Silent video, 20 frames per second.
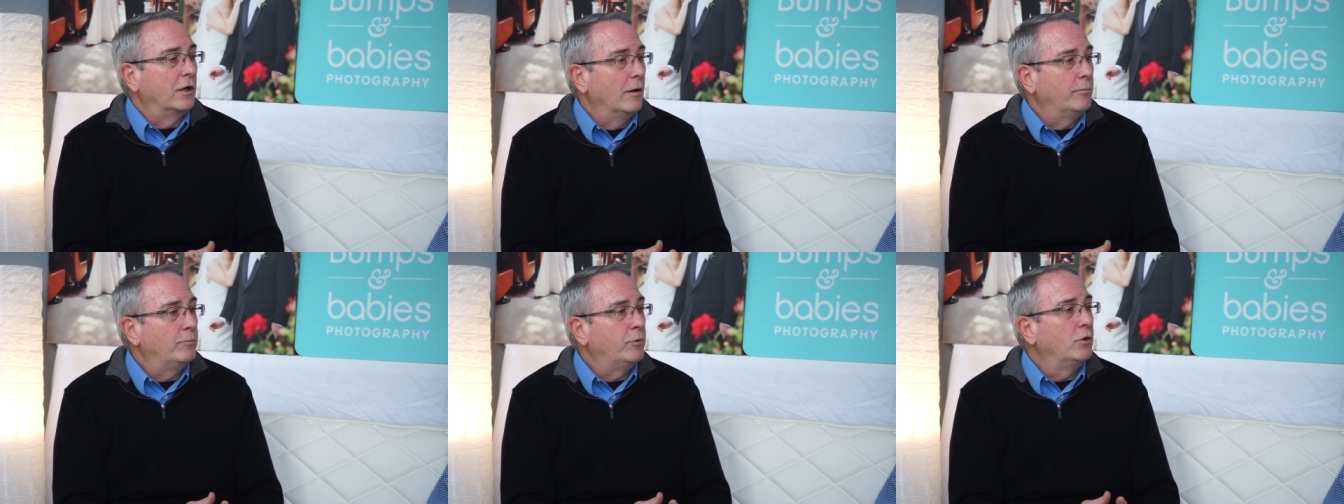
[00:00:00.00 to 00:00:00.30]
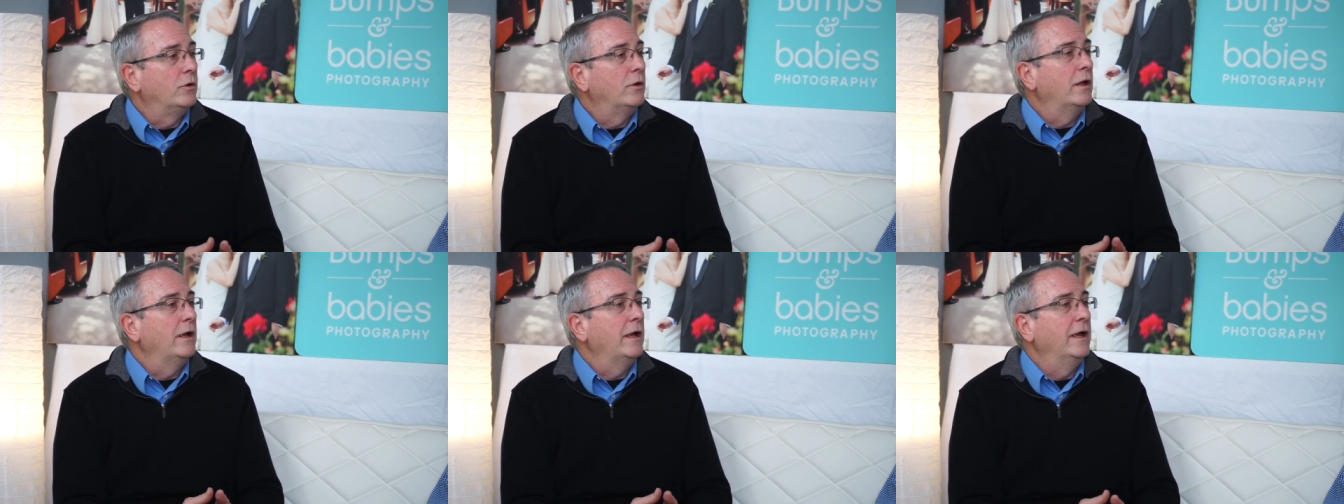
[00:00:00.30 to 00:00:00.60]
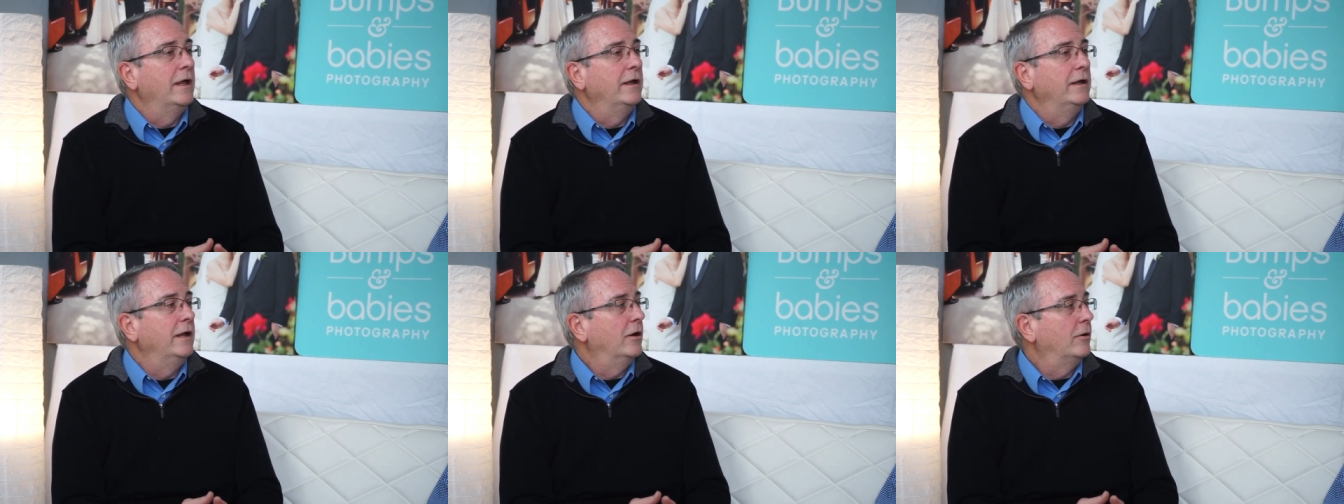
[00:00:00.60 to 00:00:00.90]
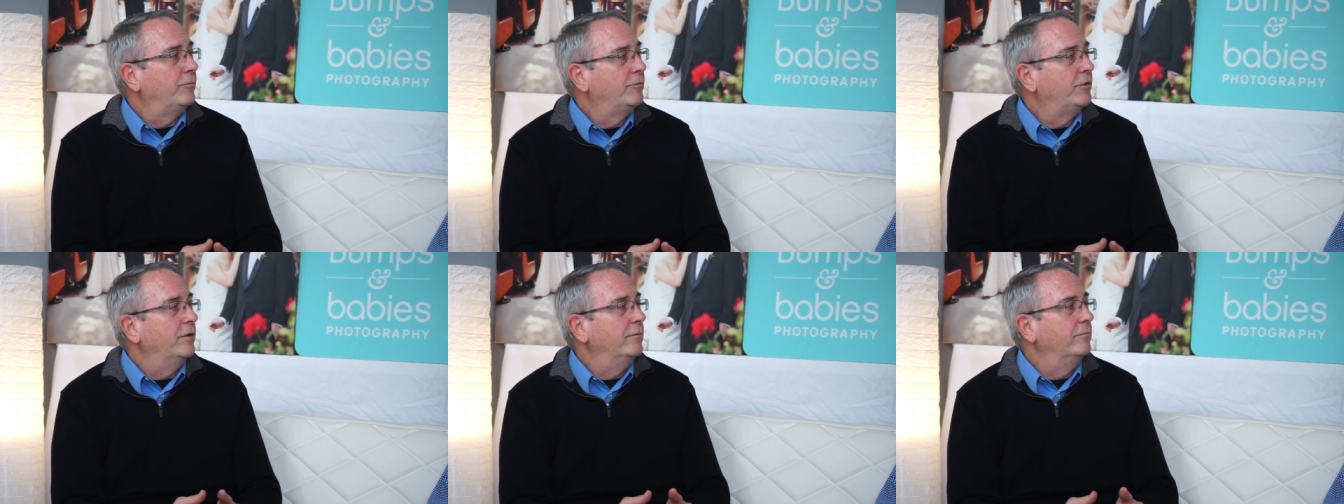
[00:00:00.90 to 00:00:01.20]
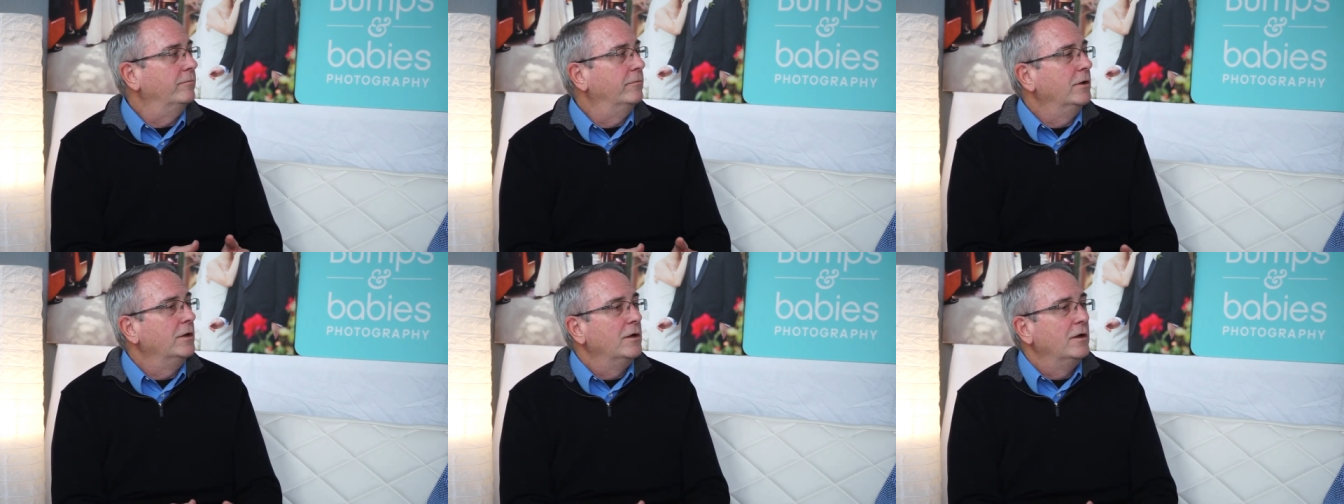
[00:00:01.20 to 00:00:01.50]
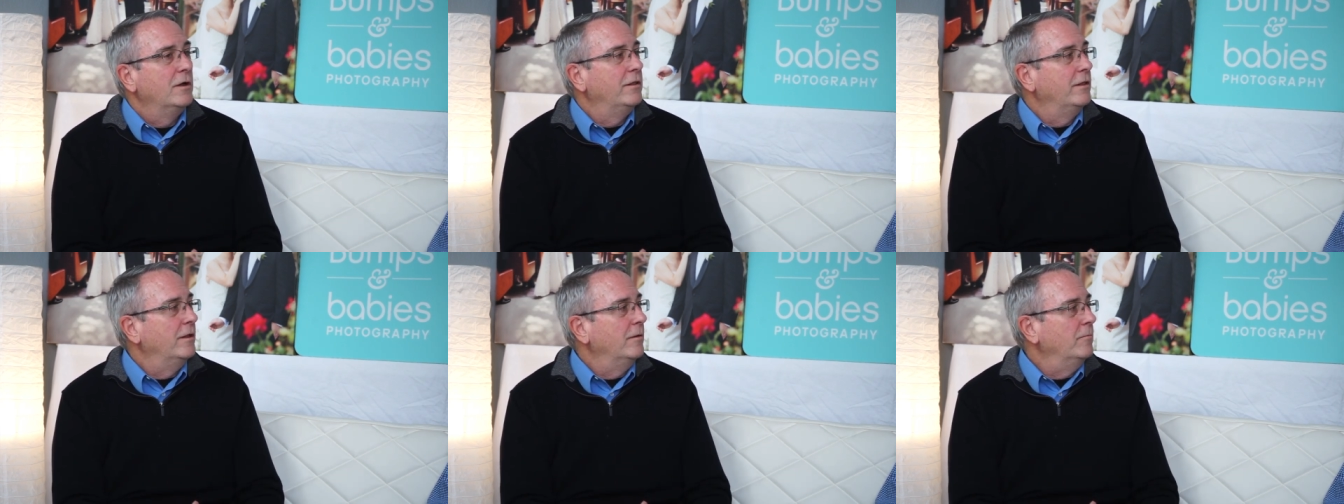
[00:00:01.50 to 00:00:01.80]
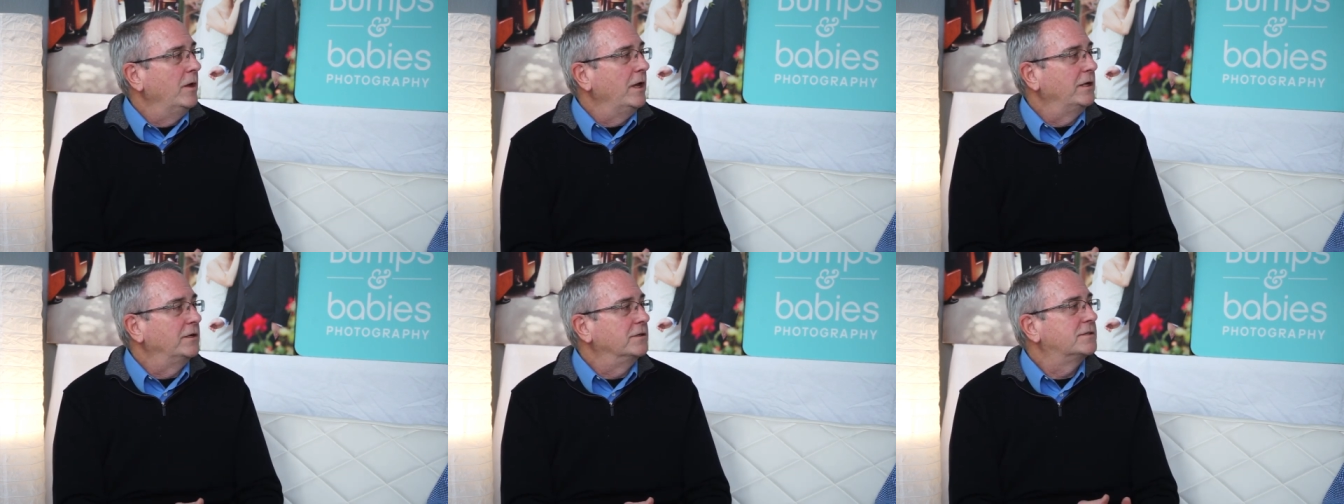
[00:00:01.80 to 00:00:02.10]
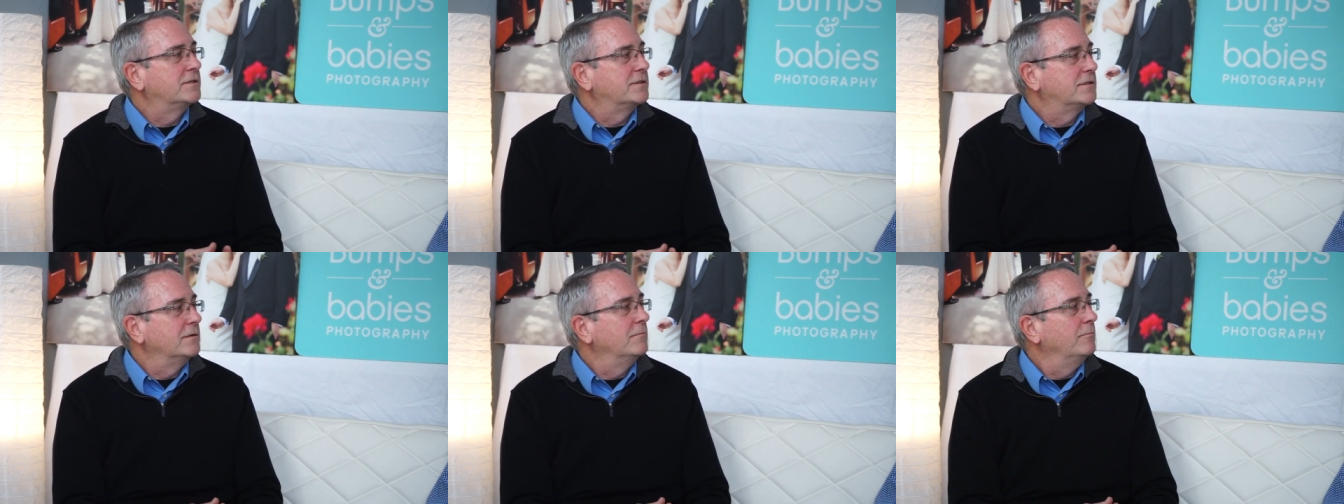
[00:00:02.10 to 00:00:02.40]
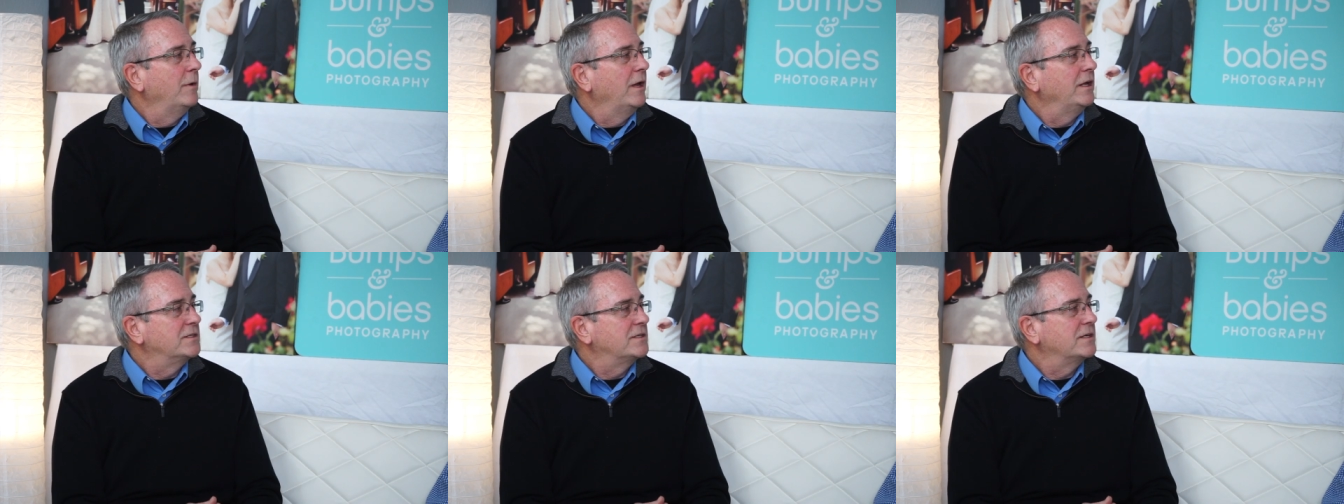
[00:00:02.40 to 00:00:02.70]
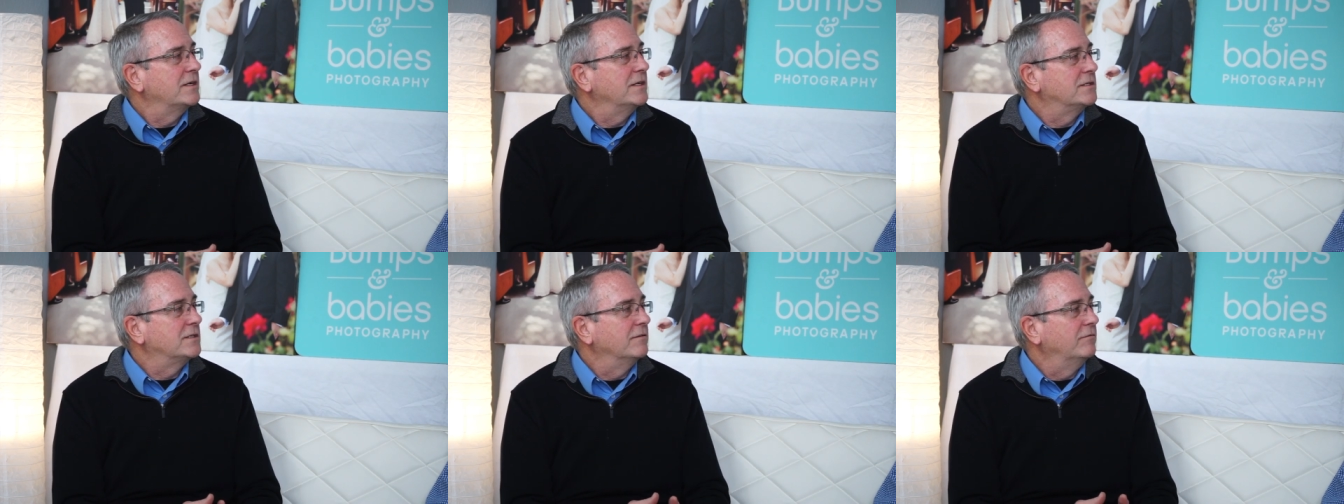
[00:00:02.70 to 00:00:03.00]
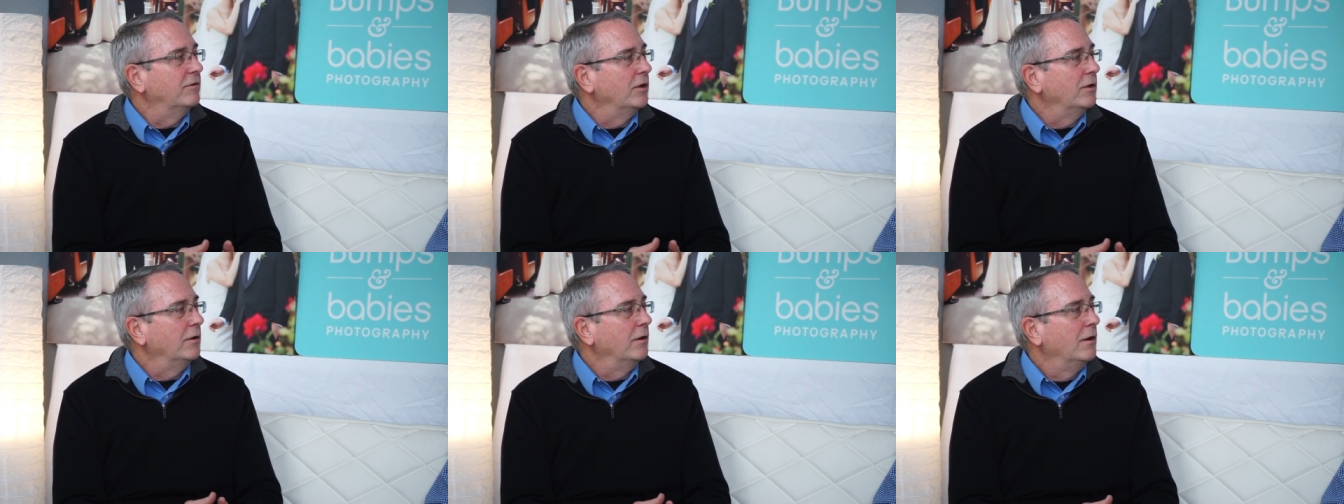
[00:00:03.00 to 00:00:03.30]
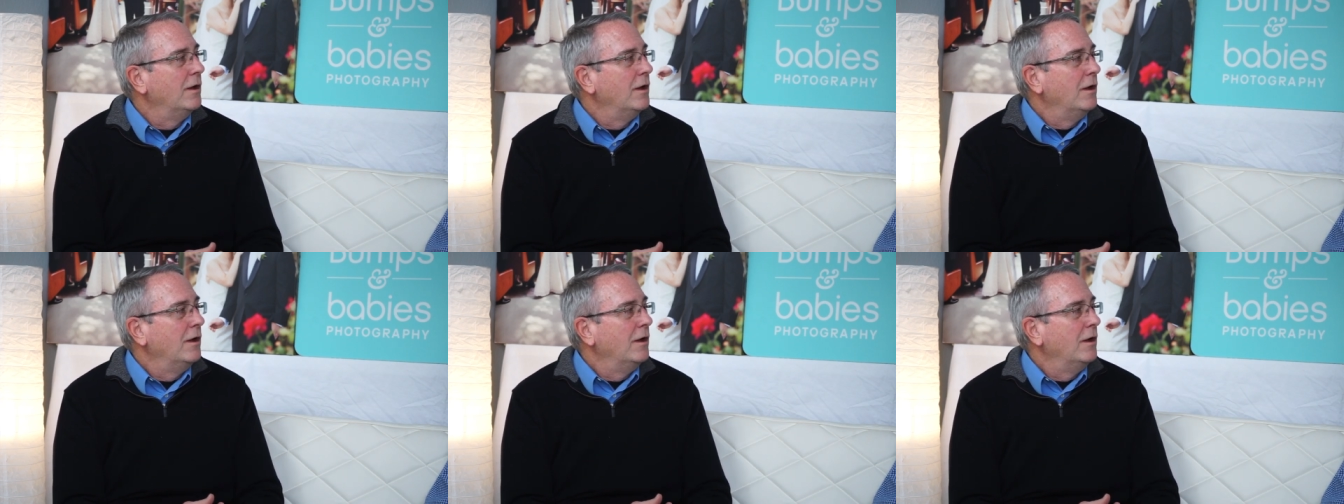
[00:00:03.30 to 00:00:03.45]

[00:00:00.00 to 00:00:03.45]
the couple and help them, to make, make sense of